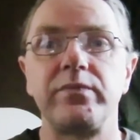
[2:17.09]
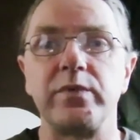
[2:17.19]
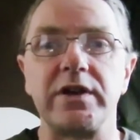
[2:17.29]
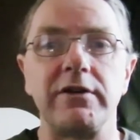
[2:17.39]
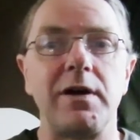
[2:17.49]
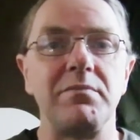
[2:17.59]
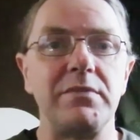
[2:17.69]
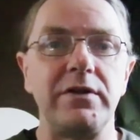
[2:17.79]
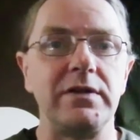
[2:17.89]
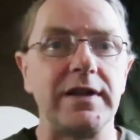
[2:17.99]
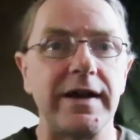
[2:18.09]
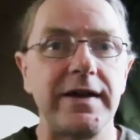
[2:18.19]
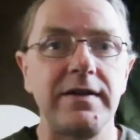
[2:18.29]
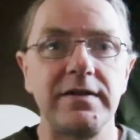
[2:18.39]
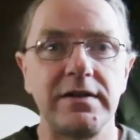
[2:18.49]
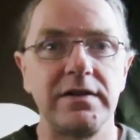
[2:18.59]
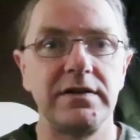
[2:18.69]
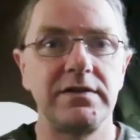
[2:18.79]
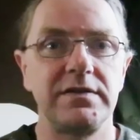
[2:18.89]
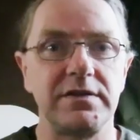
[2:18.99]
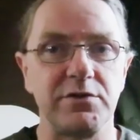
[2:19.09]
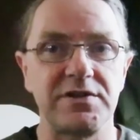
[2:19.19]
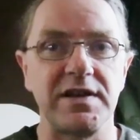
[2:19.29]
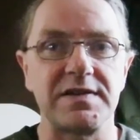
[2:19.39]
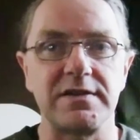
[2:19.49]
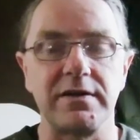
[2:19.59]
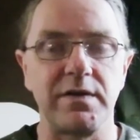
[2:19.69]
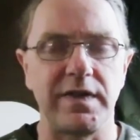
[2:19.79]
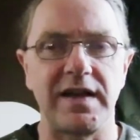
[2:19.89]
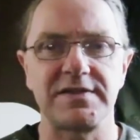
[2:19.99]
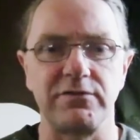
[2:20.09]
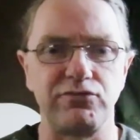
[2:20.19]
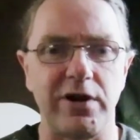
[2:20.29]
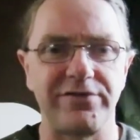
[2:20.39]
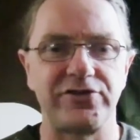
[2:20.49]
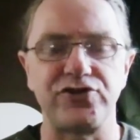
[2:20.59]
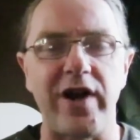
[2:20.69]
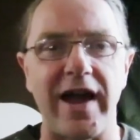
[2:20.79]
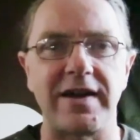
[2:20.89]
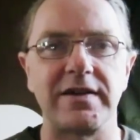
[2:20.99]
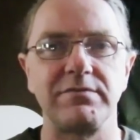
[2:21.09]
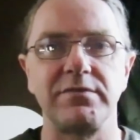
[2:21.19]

We go up Mill Lane, which takes you, that's a rough track,